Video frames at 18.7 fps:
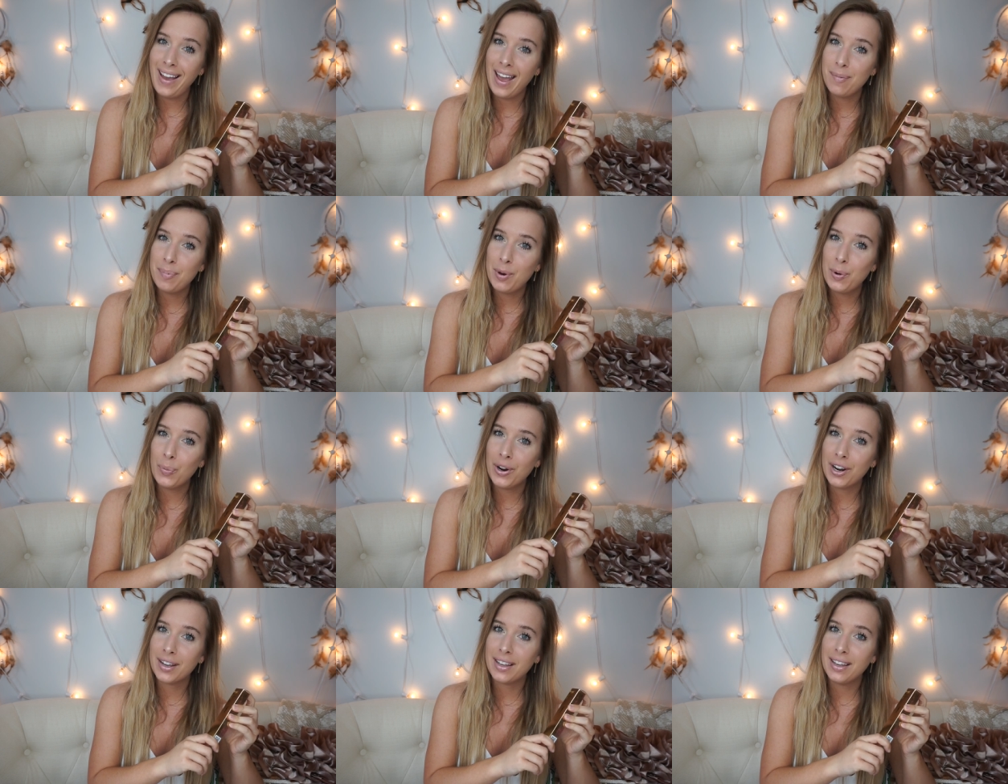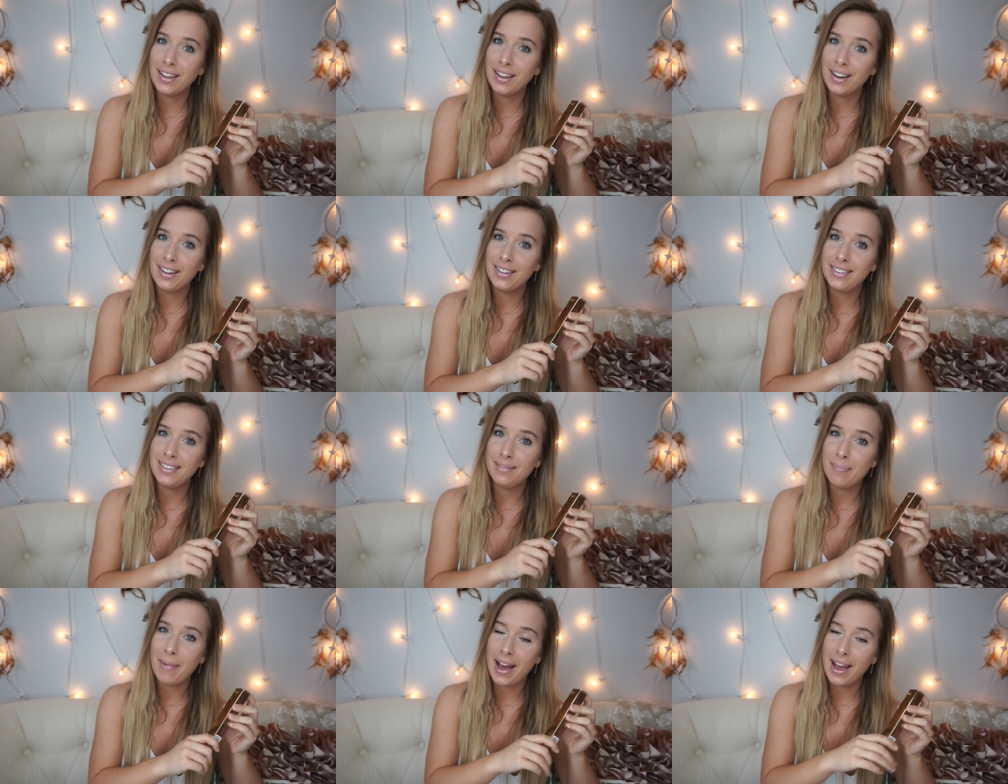I've been working
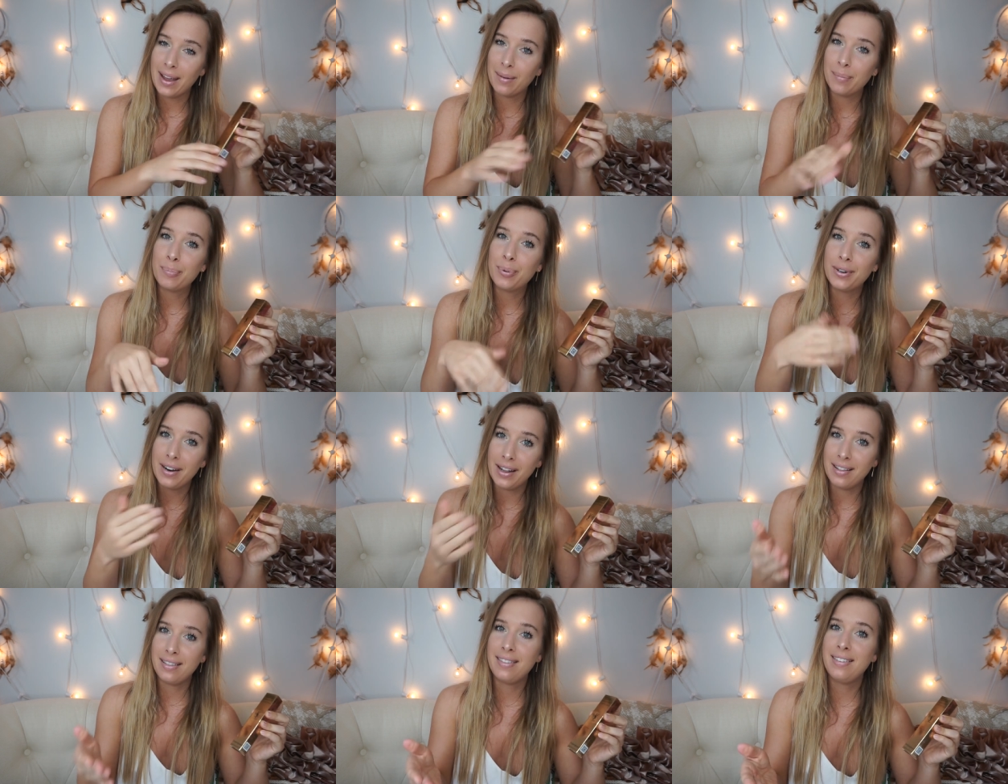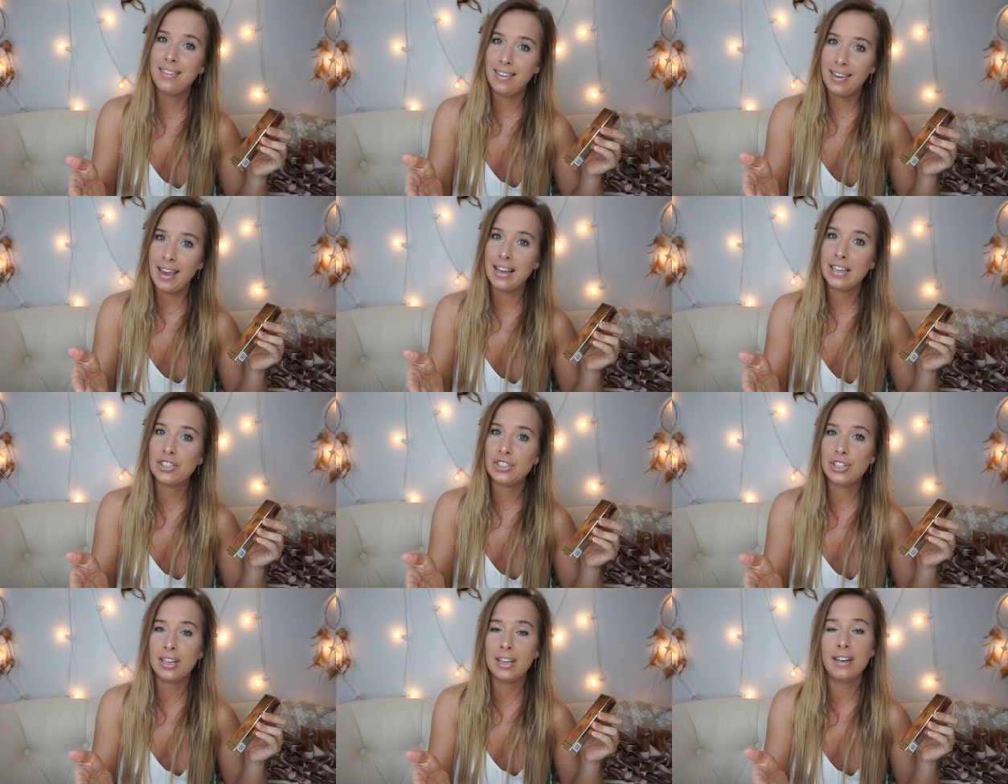on my
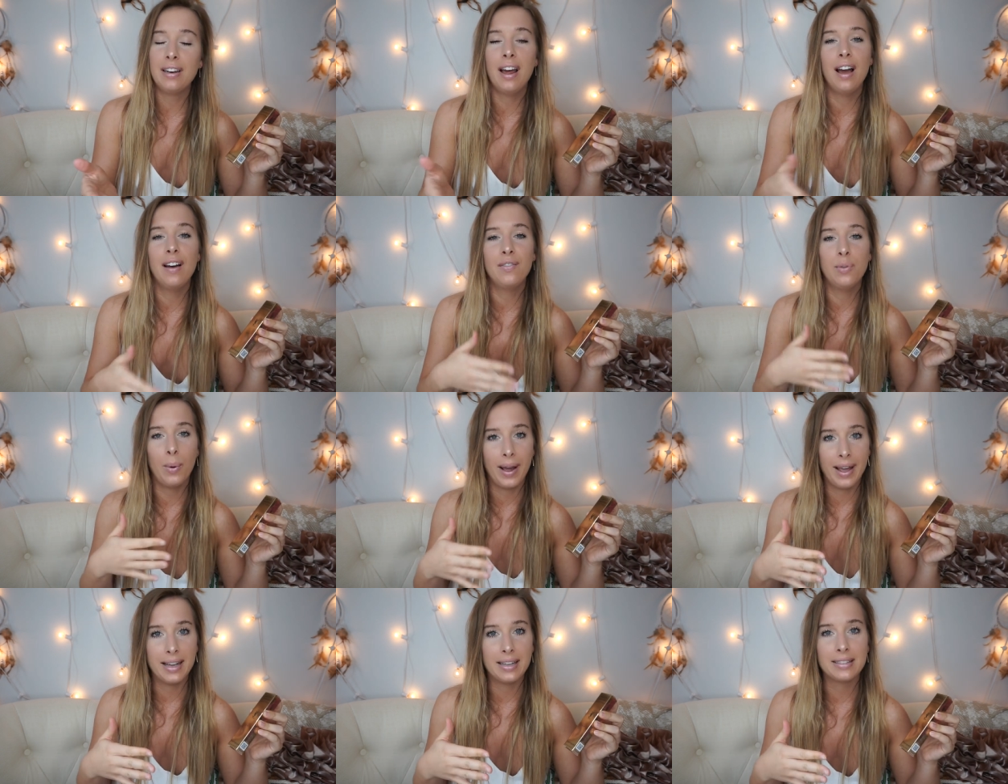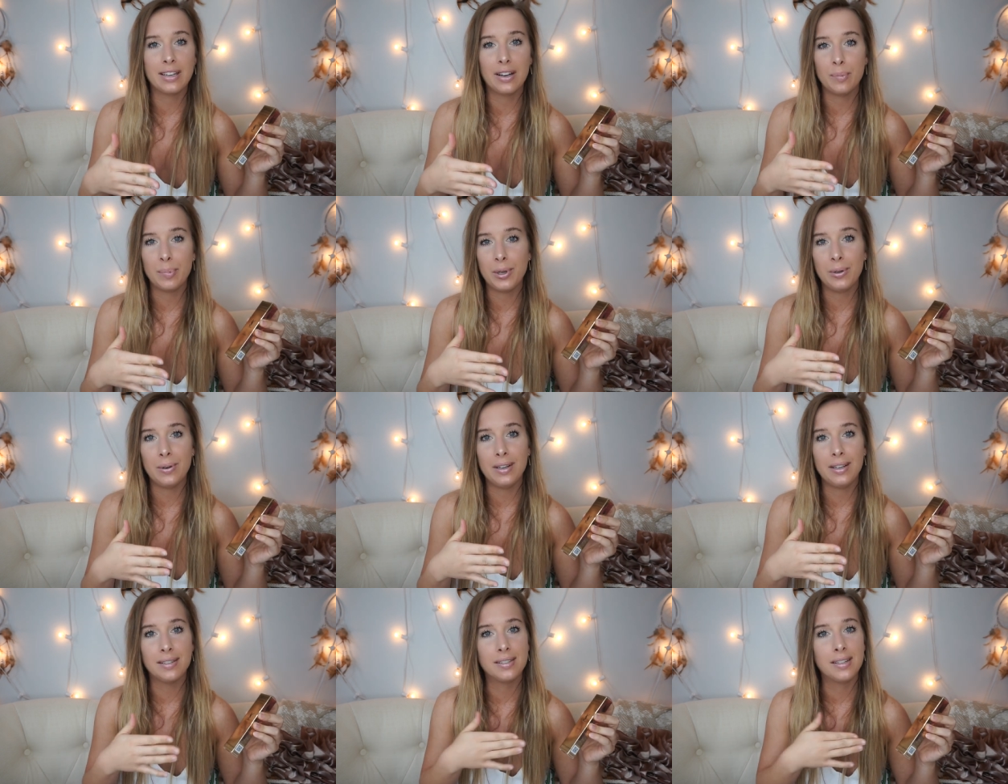pronunciation of YSL
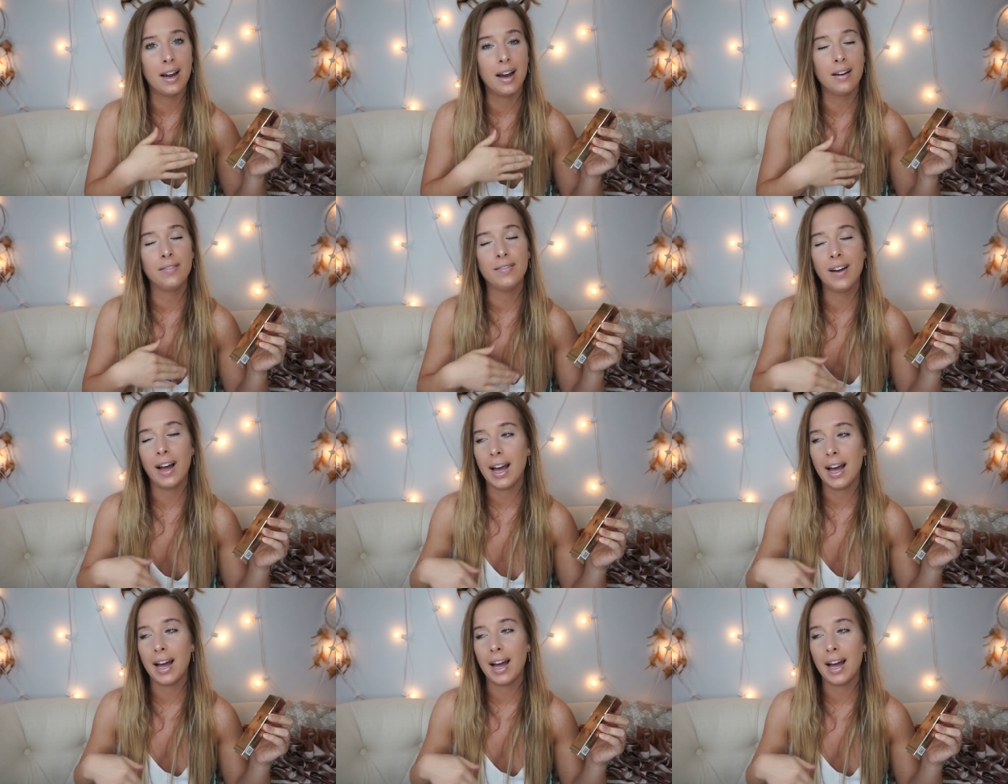beauty stuff.